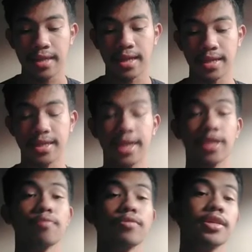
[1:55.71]
The state
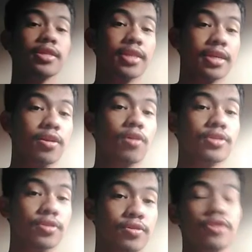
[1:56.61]
objective
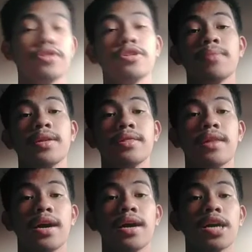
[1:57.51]
also determine
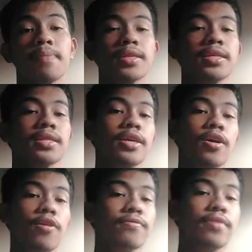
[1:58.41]
the capacity
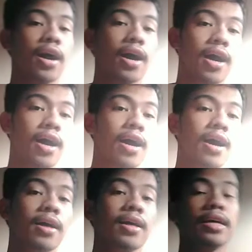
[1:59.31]
of
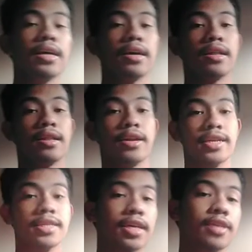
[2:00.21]
the
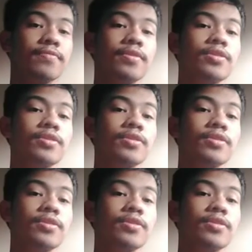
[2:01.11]
learning skills of the